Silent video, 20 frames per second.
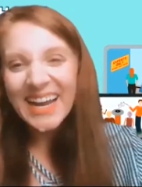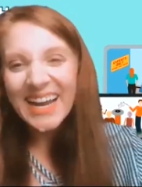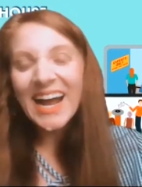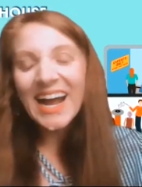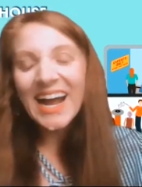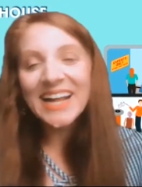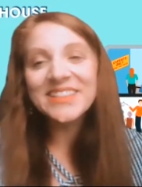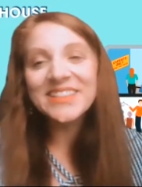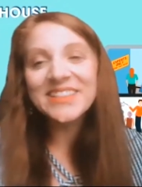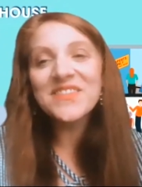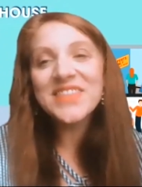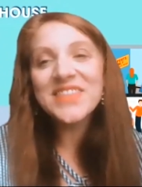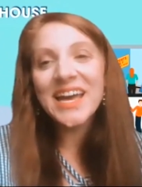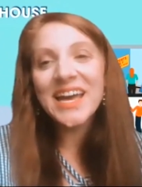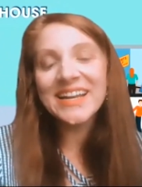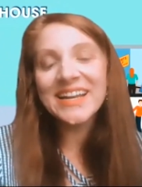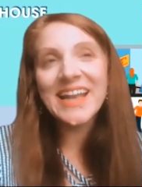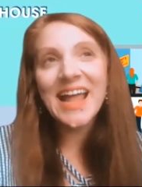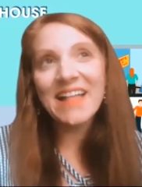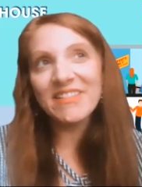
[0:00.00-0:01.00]
I love that
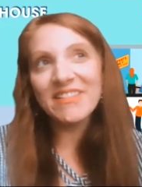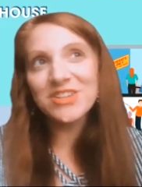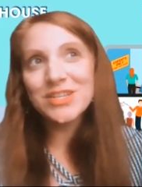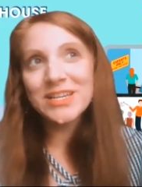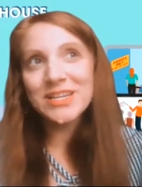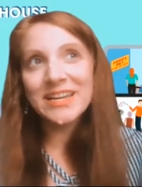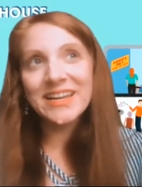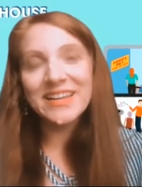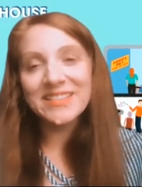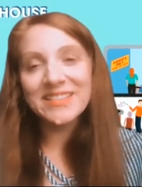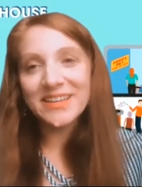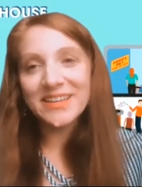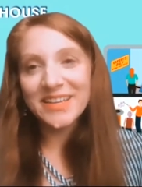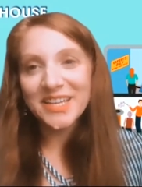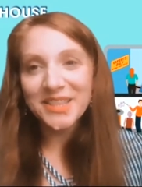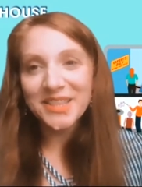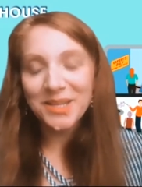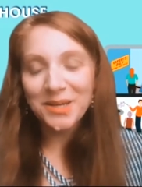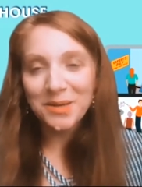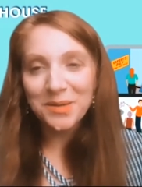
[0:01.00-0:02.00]
analogy,
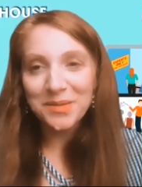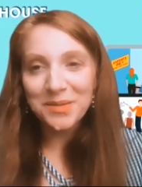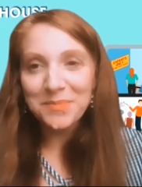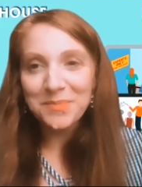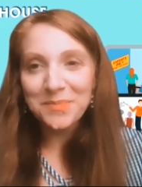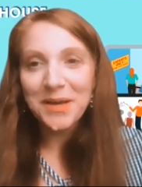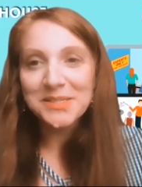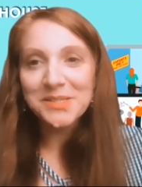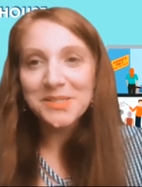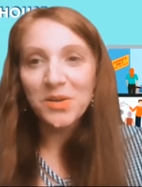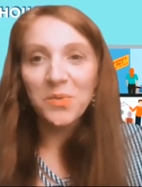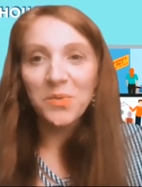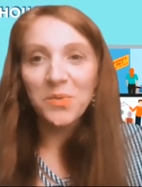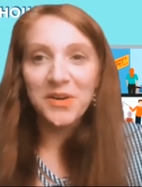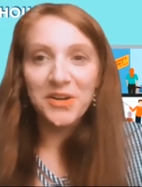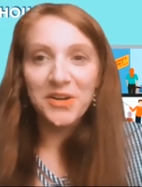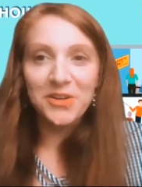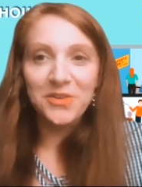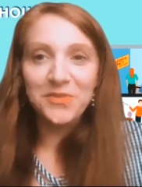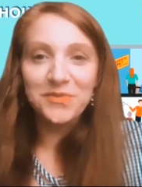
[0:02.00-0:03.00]
the puzzle where
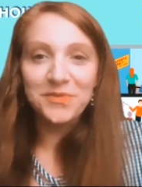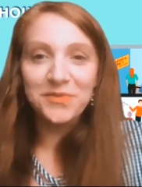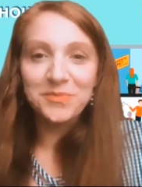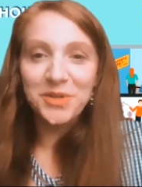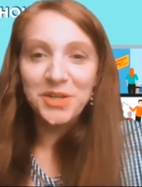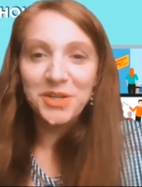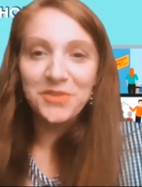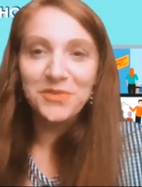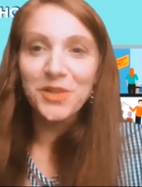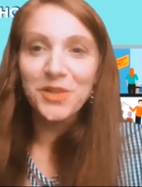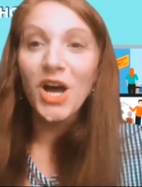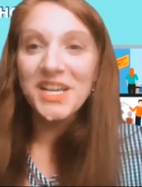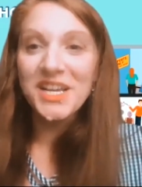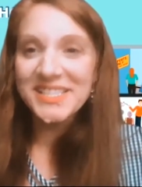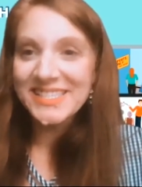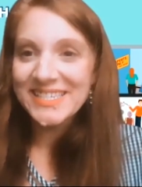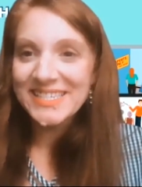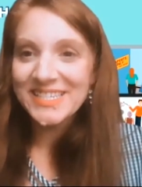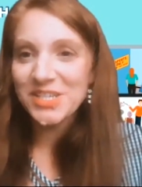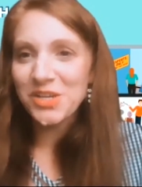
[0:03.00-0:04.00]
you've
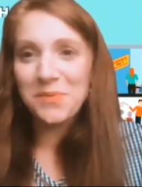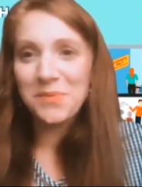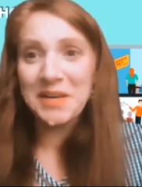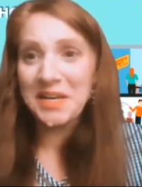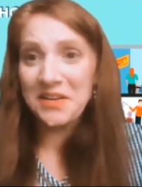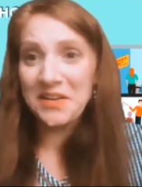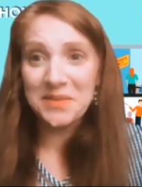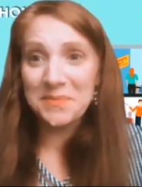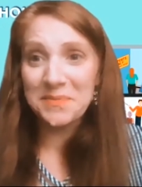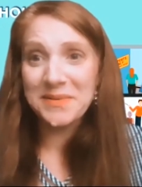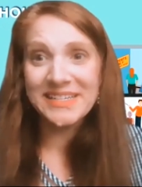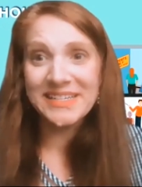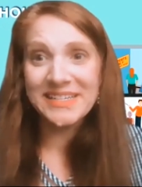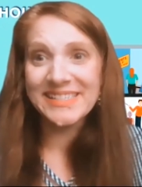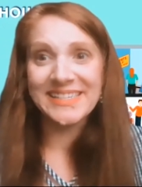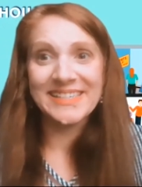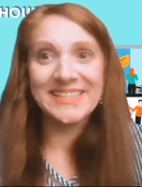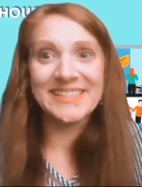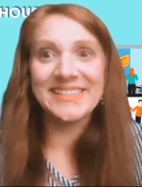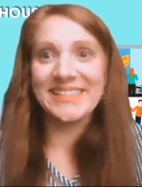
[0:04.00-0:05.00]
lost so many of the
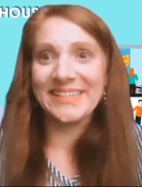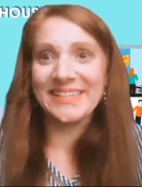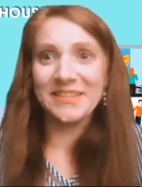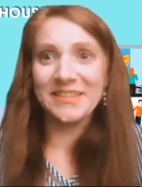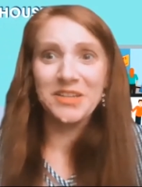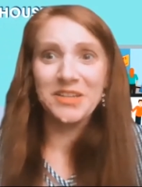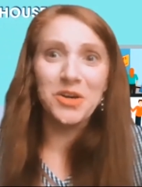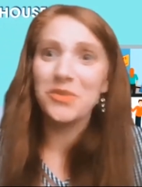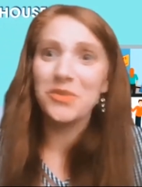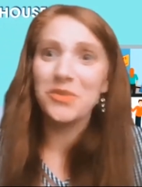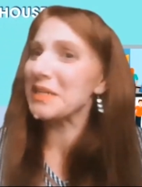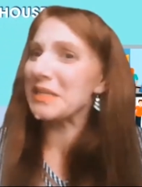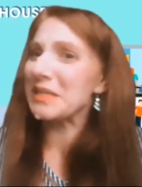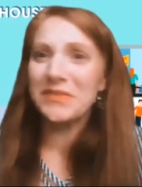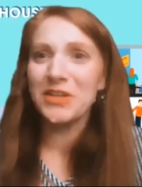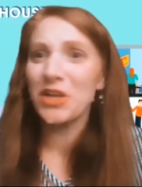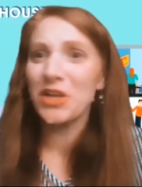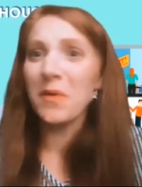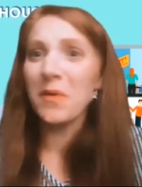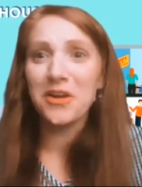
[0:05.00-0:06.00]
pieces and you don't even
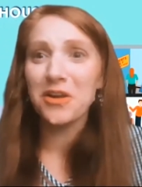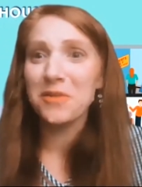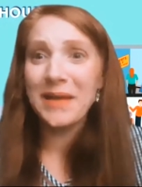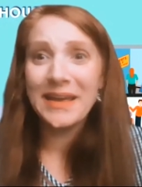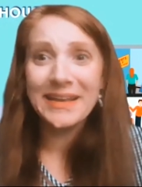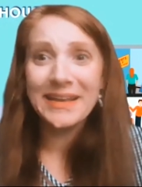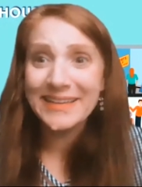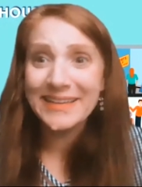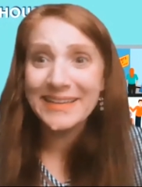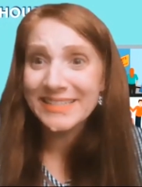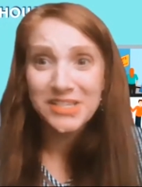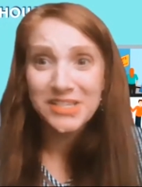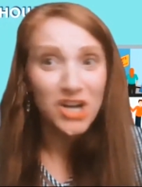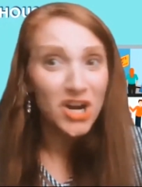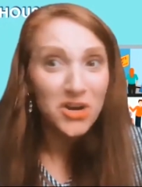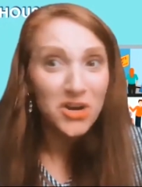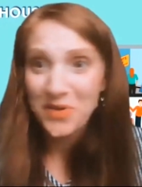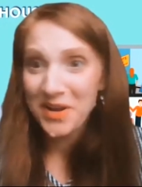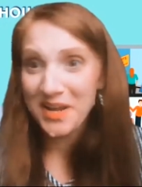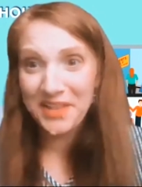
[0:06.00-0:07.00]
know what you're making to
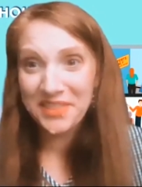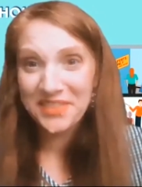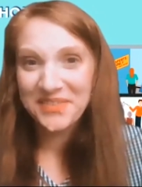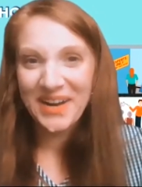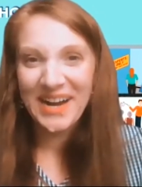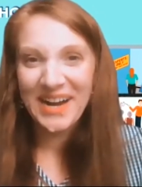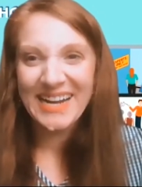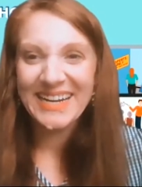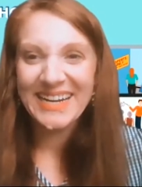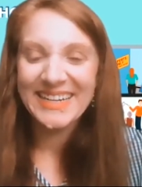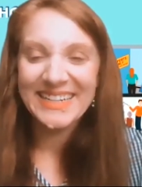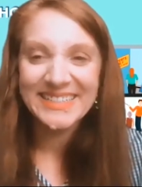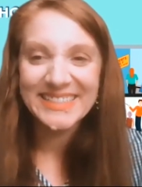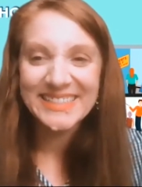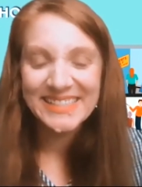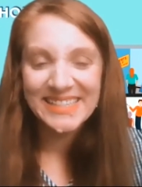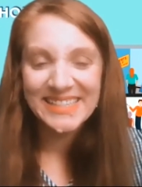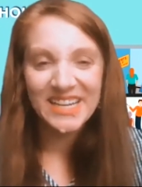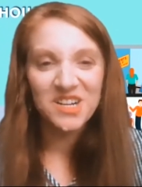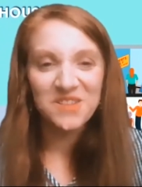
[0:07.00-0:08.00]
start with, right?
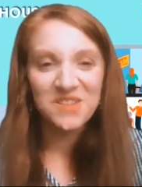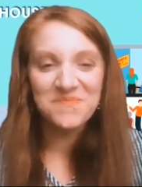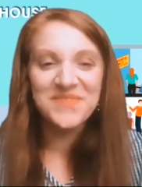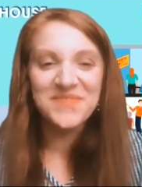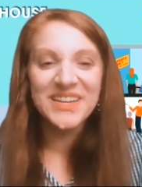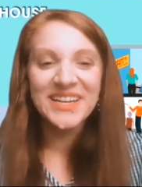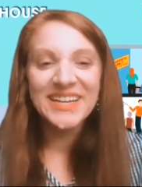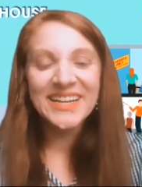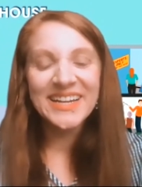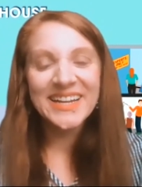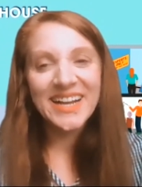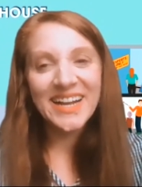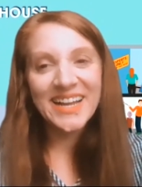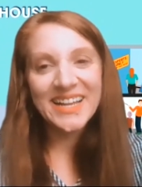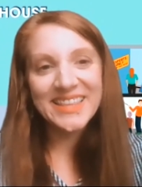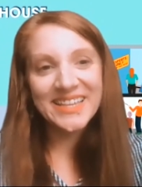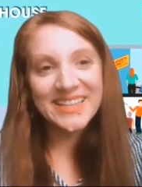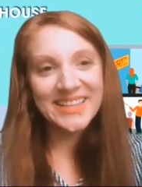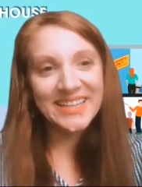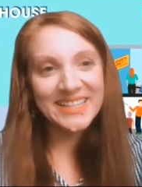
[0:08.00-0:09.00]
It's I
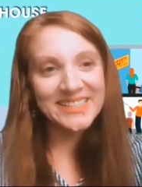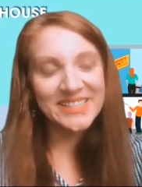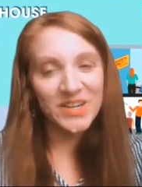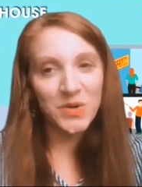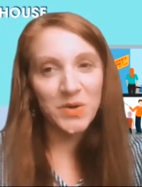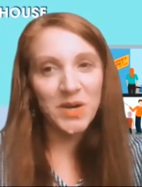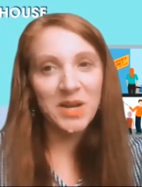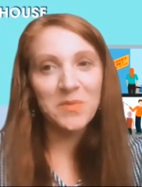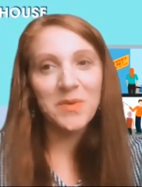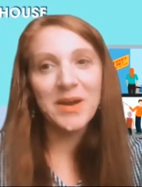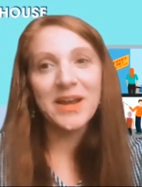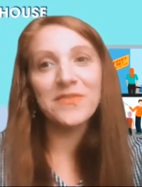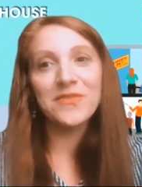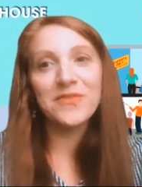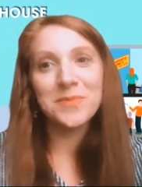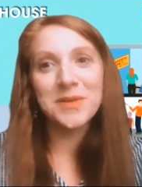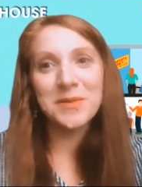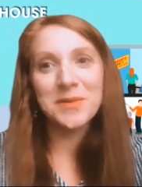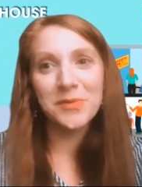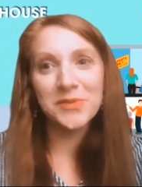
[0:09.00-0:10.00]
think that's a great way for
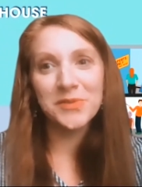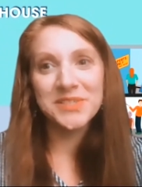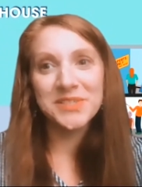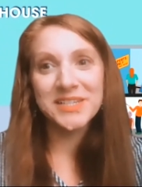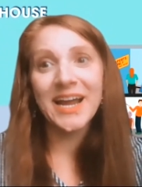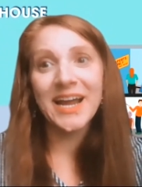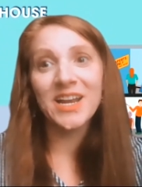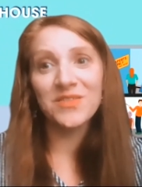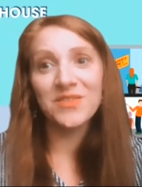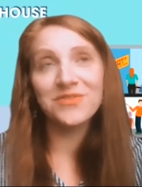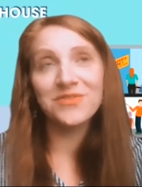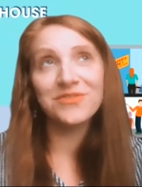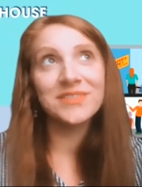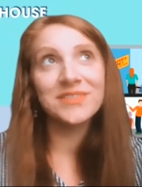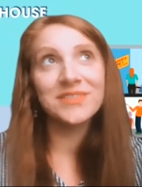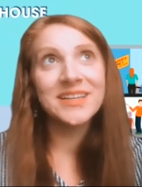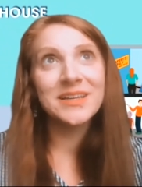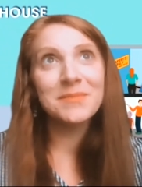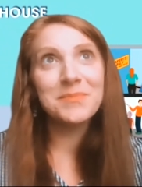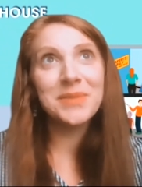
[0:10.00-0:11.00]
people to kind of
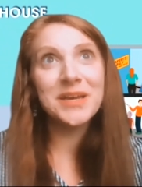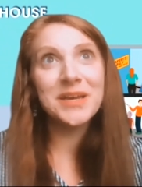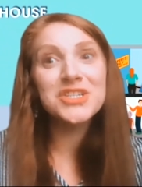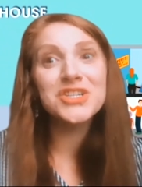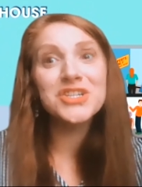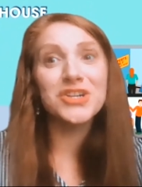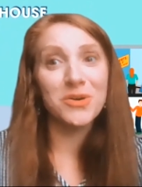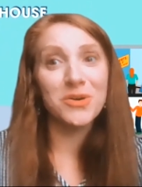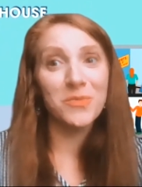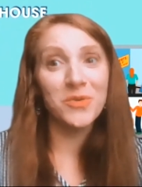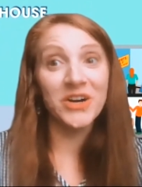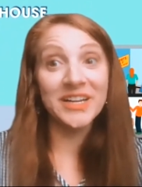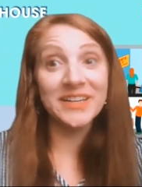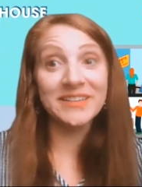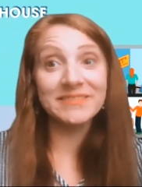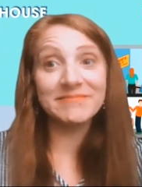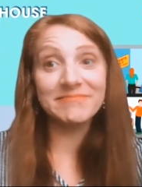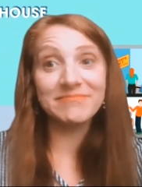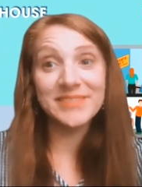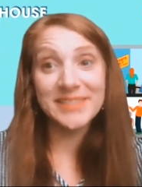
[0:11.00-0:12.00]
picture what
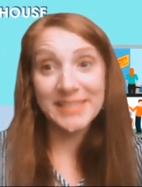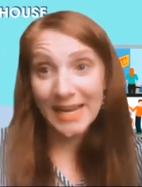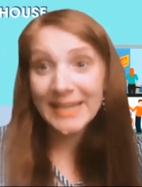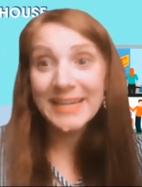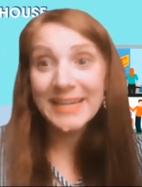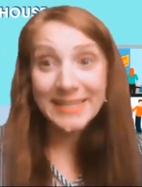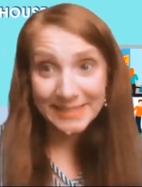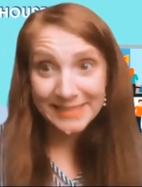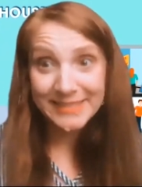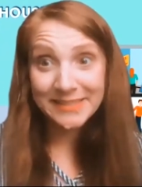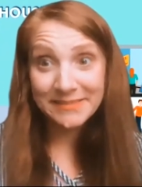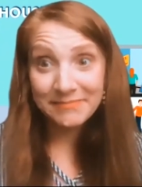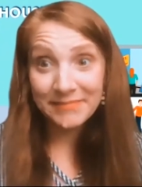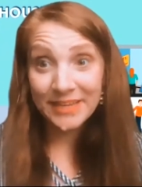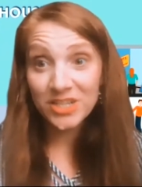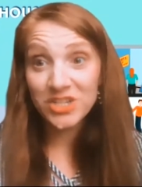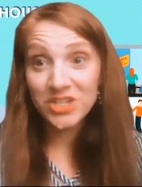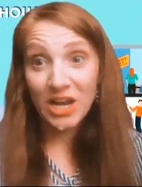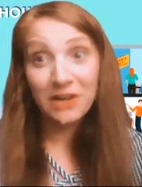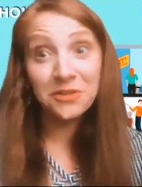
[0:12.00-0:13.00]
science
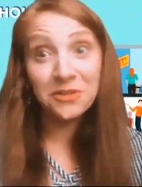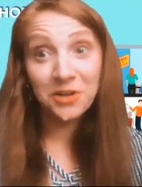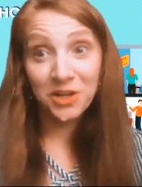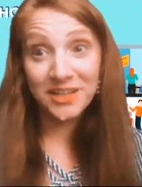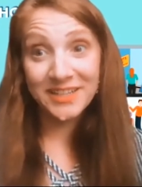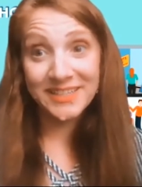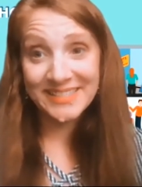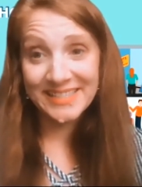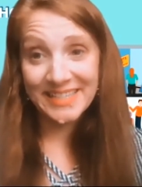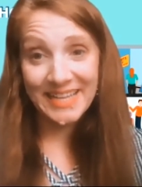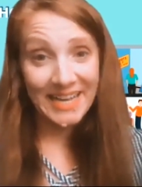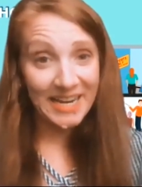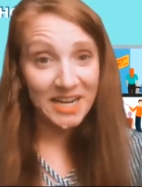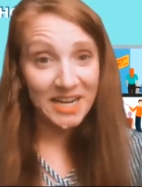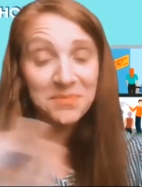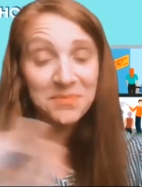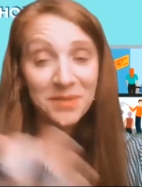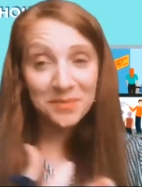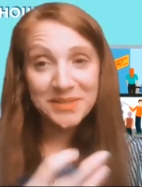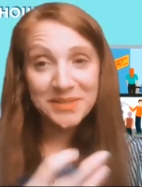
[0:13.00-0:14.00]
in general is like,
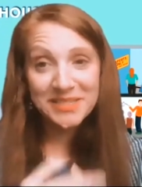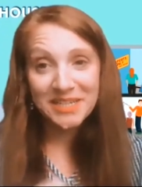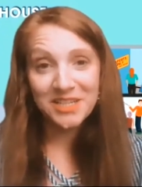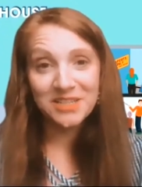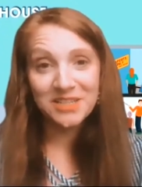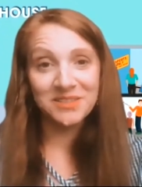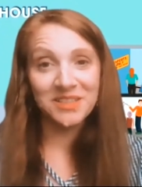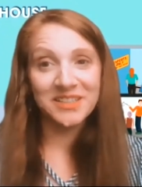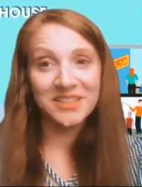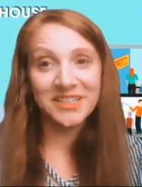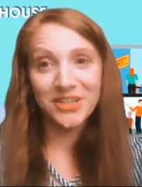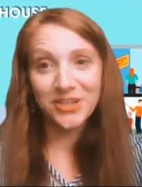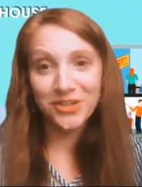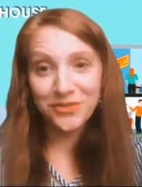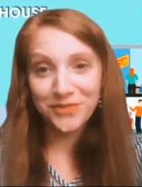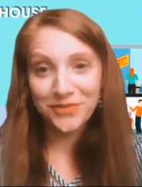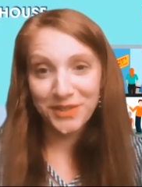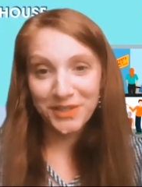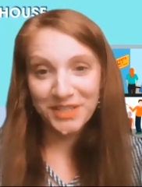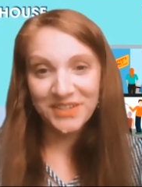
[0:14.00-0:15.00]
but particularly your
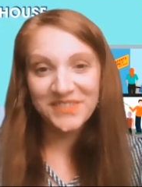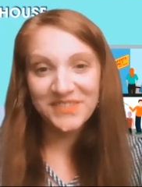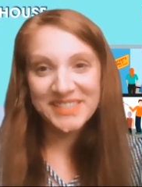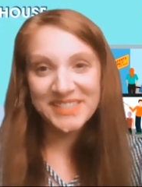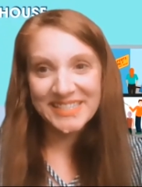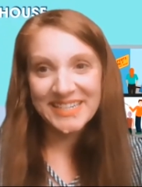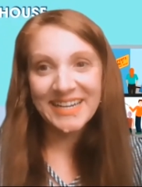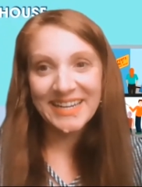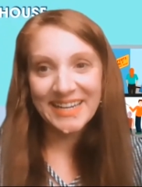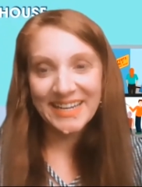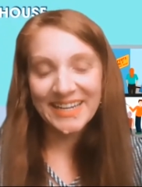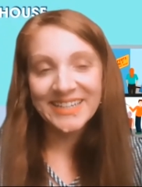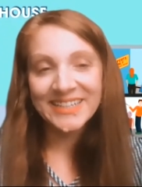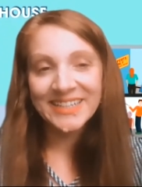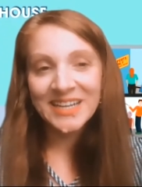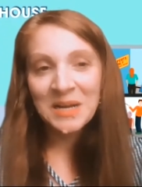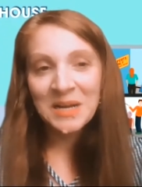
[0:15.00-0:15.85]
field of study.